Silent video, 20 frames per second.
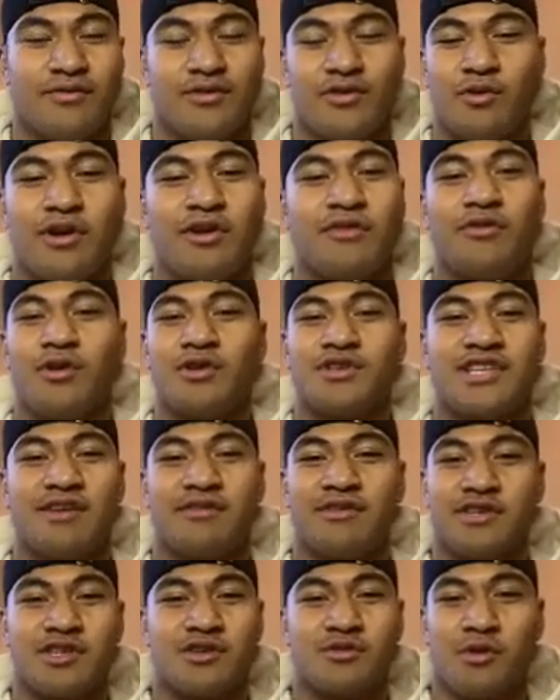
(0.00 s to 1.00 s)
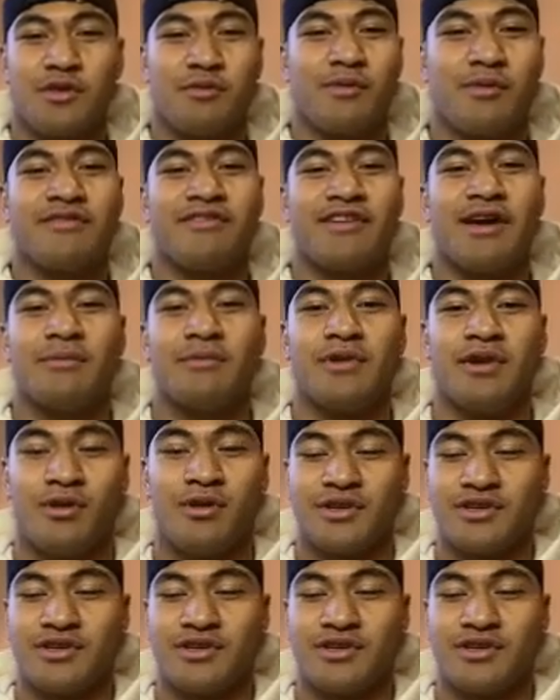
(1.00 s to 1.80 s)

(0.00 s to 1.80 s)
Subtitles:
24/7 just with my family.